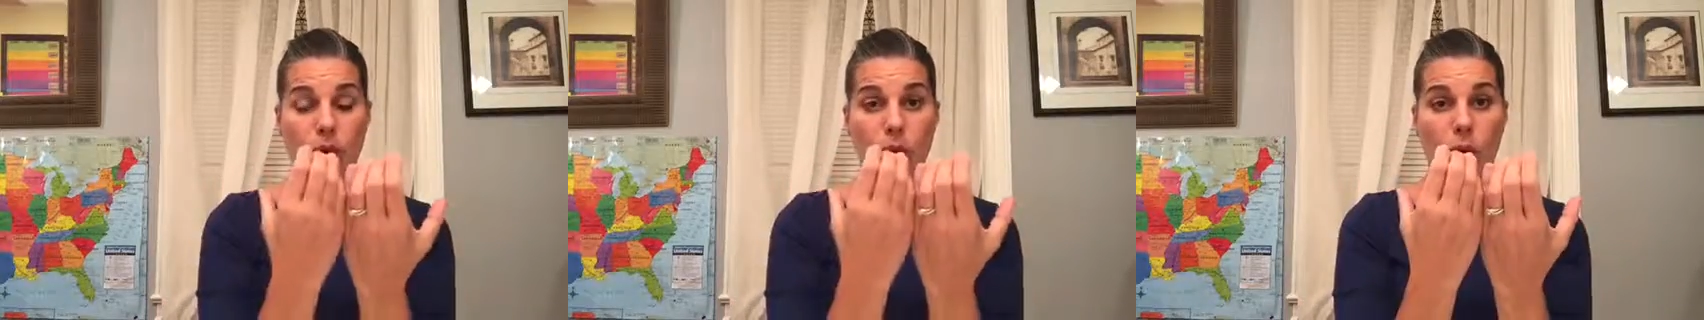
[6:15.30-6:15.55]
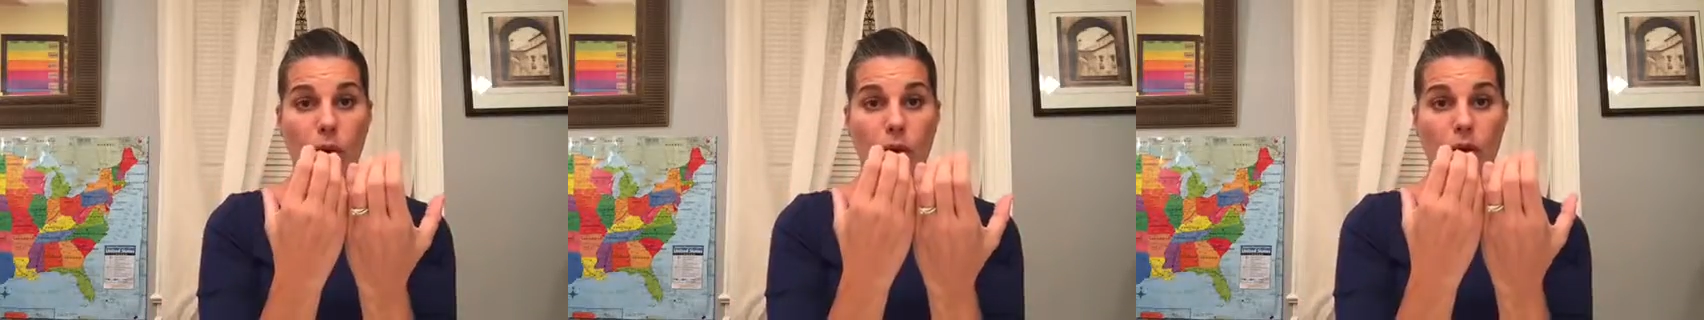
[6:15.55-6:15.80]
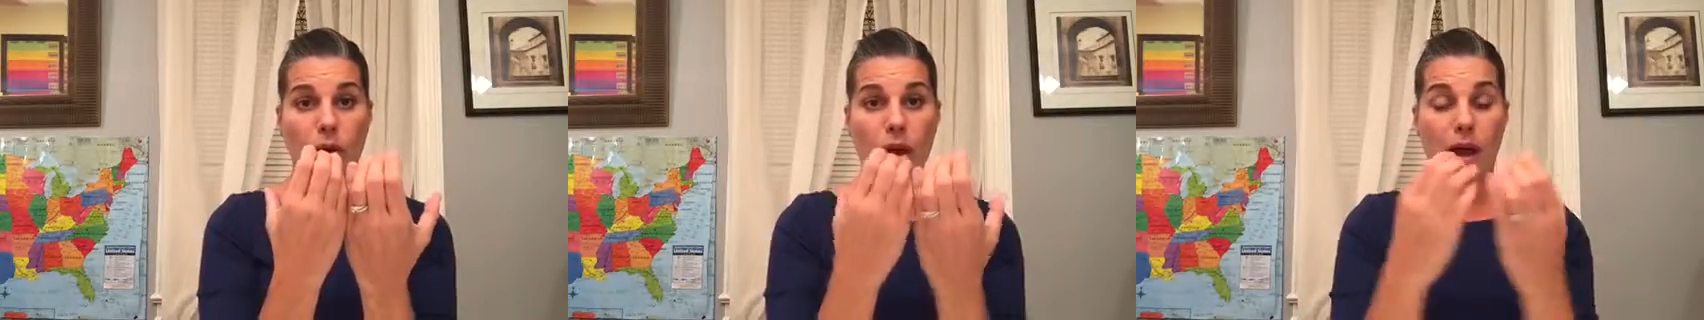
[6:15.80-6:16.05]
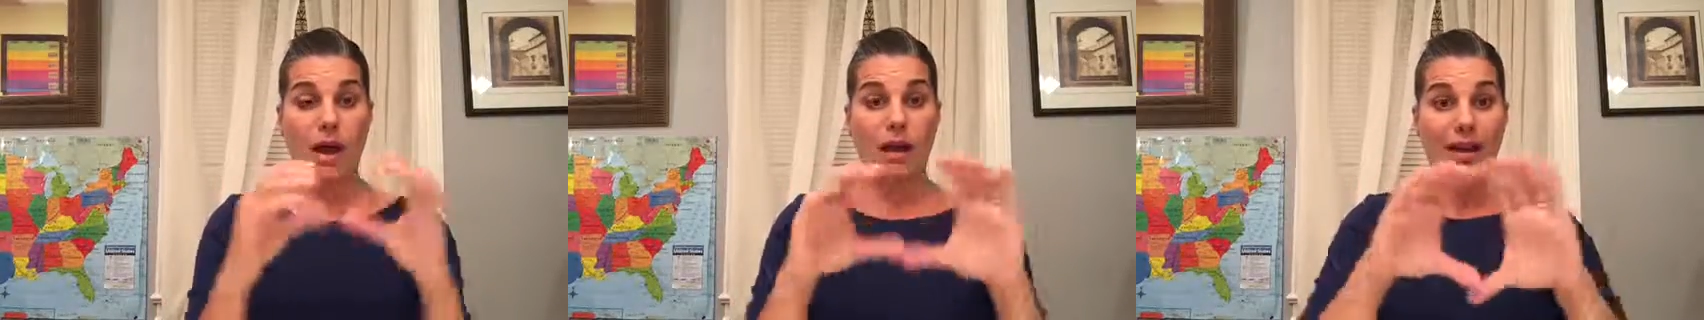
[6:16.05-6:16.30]

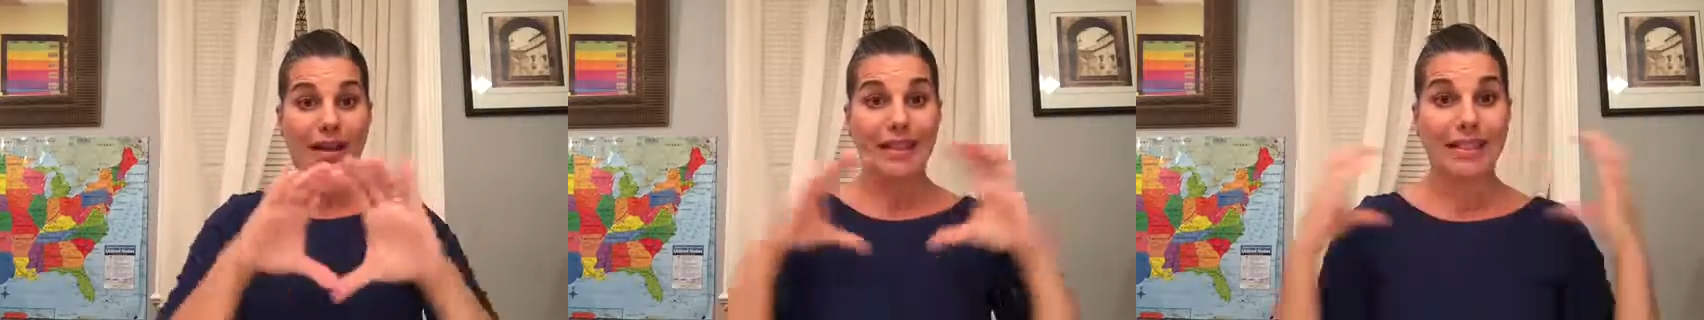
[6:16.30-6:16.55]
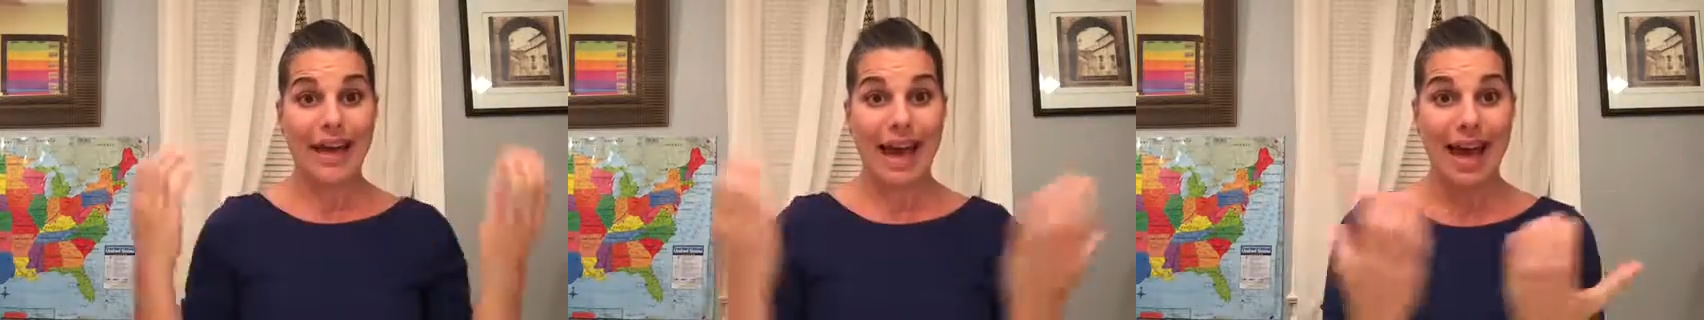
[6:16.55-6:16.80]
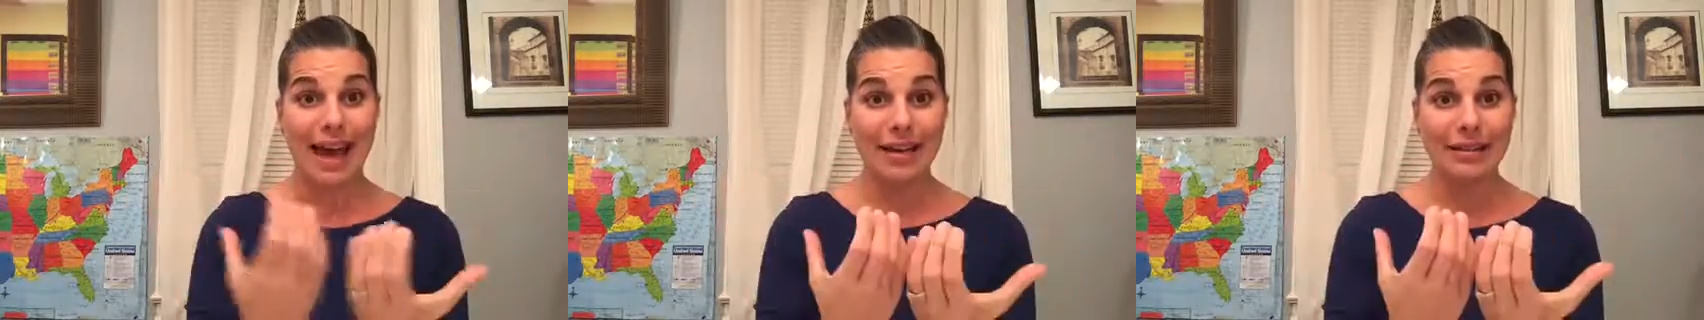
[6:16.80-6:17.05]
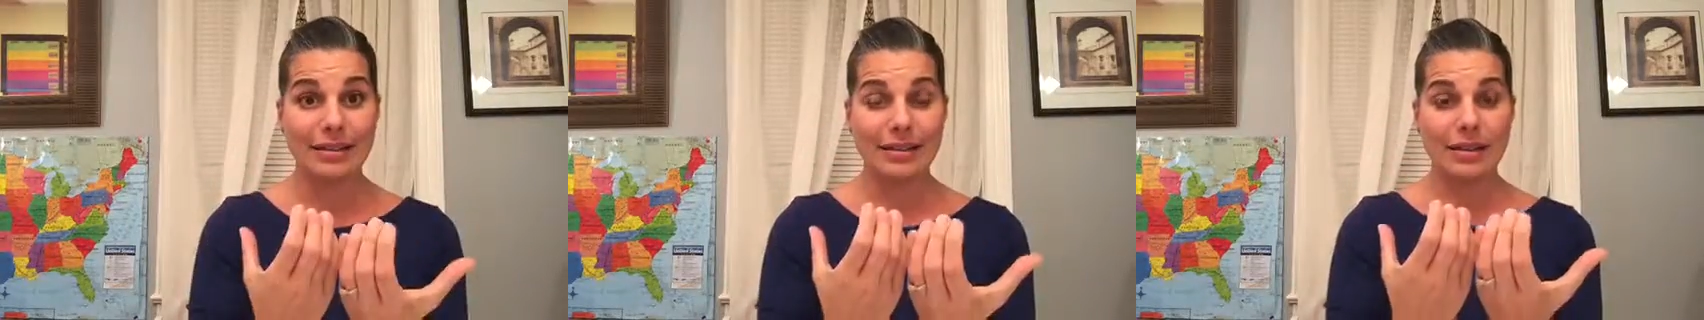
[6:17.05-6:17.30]
or class?